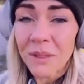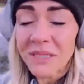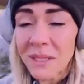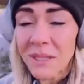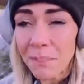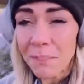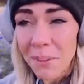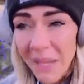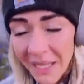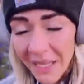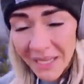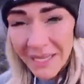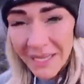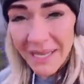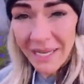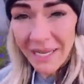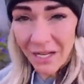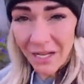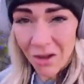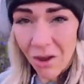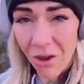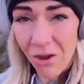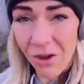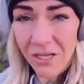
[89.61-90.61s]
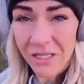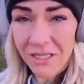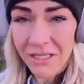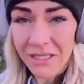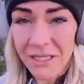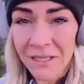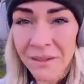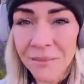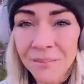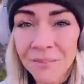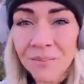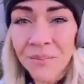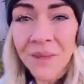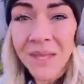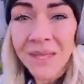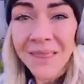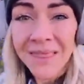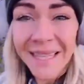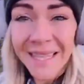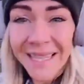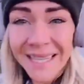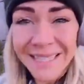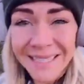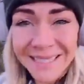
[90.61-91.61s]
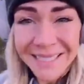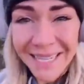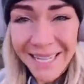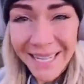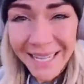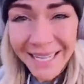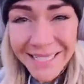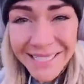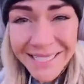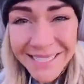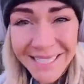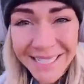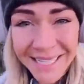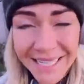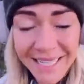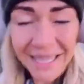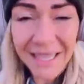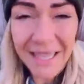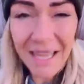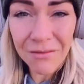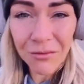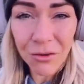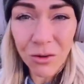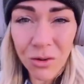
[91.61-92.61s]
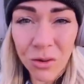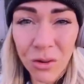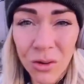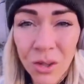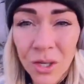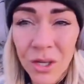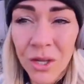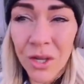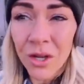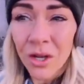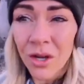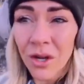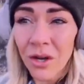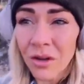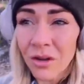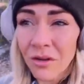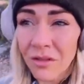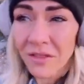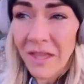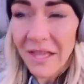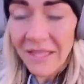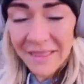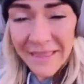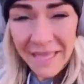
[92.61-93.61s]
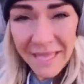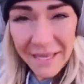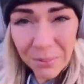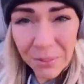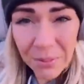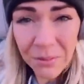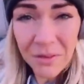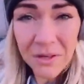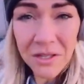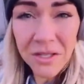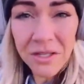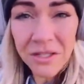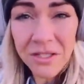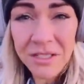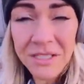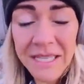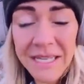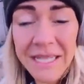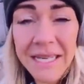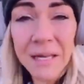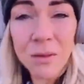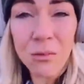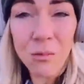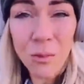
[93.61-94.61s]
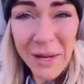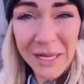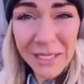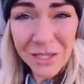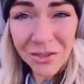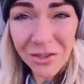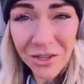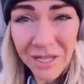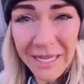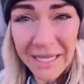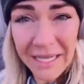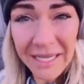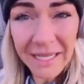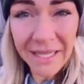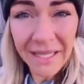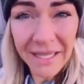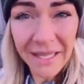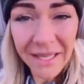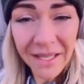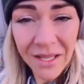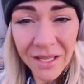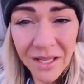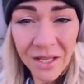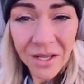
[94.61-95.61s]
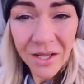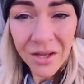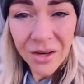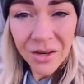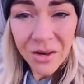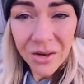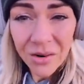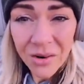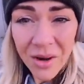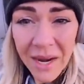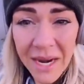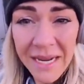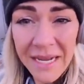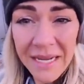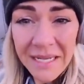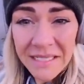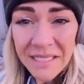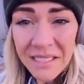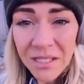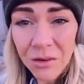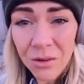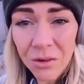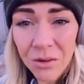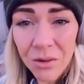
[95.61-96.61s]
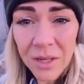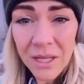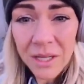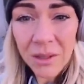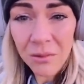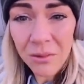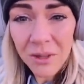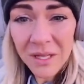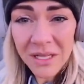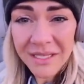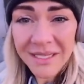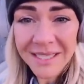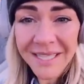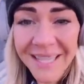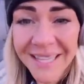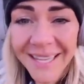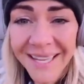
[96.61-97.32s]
depending on the intensity level that they did in weight training. Right. And so it was,